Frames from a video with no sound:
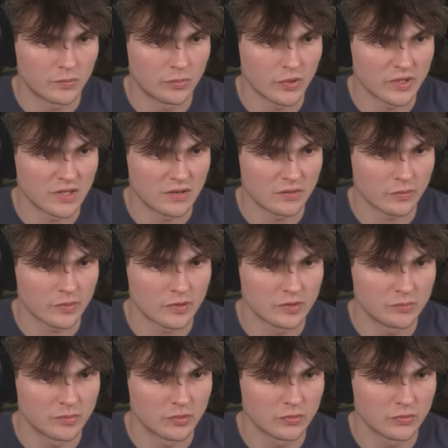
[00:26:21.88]
Unbreaking three on the
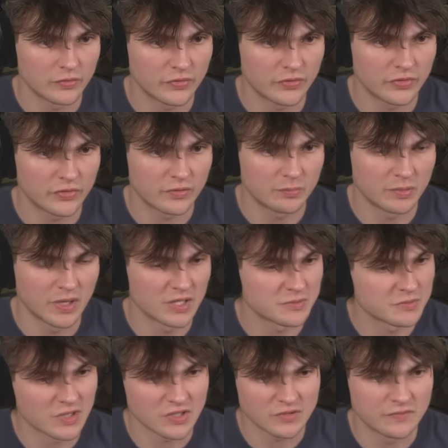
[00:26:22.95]
boots. Blast
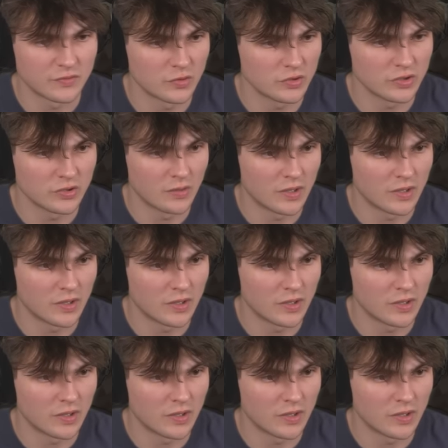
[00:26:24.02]
protection four. You know what?